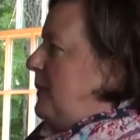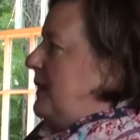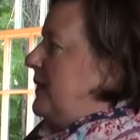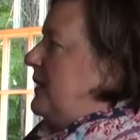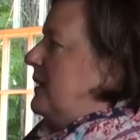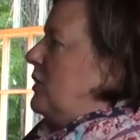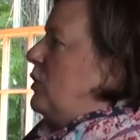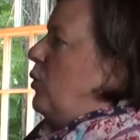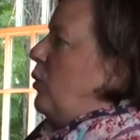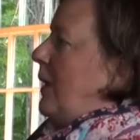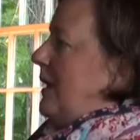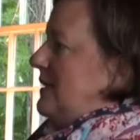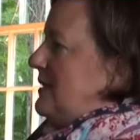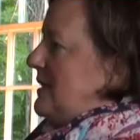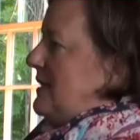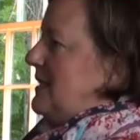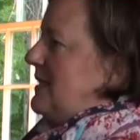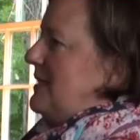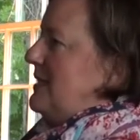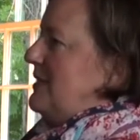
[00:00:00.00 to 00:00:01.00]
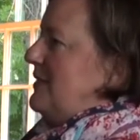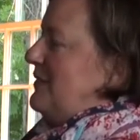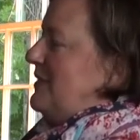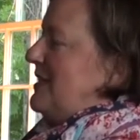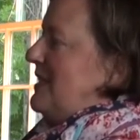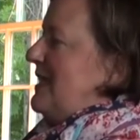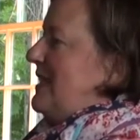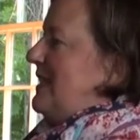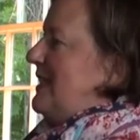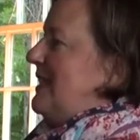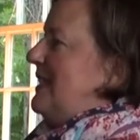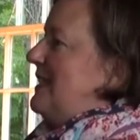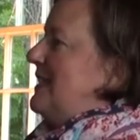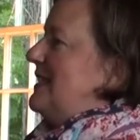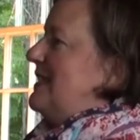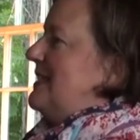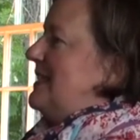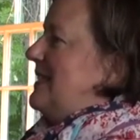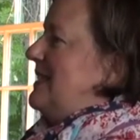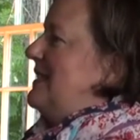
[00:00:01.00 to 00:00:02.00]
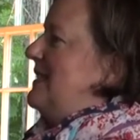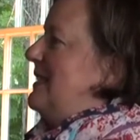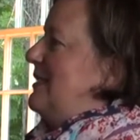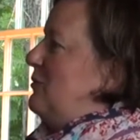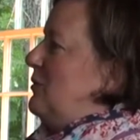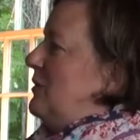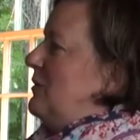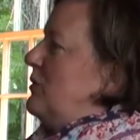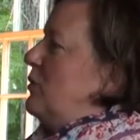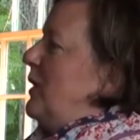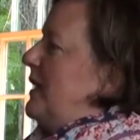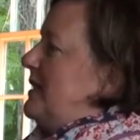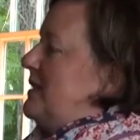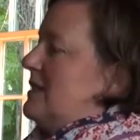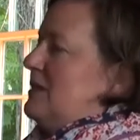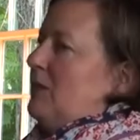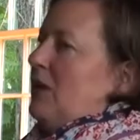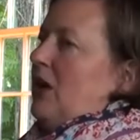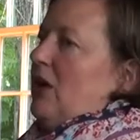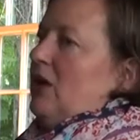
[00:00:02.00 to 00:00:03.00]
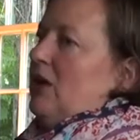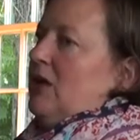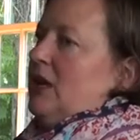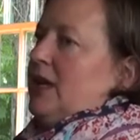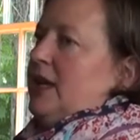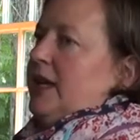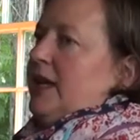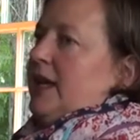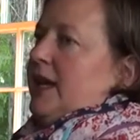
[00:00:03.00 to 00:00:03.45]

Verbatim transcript: but the quantities of seed that existed were quite small.